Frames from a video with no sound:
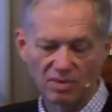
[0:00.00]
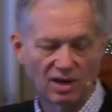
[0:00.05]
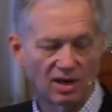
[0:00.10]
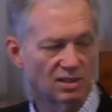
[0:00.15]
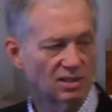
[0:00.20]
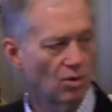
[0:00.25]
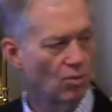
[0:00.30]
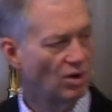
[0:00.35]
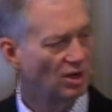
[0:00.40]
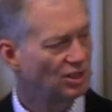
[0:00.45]

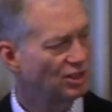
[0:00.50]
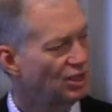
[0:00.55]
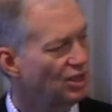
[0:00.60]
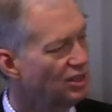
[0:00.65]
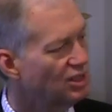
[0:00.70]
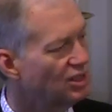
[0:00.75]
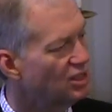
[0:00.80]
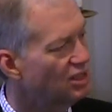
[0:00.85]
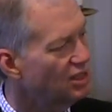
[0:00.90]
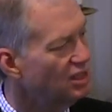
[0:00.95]
because I want you to
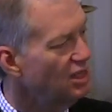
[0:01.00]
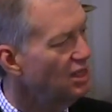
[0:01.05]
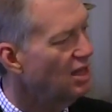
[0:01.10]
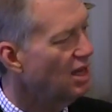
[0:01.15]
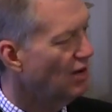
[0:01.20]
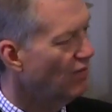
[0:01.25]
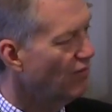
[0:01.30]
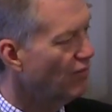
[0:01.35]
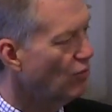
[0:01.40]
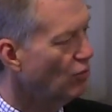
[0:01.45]
see
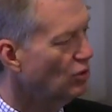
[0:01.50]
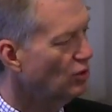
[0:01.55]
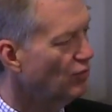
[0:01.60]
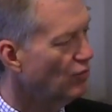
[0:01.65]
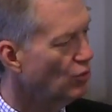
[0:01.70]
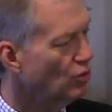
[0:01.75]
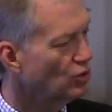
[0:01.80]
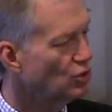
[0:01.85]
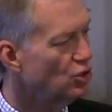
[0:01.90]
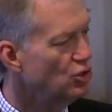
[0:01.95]
that first
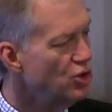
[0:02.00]
verse.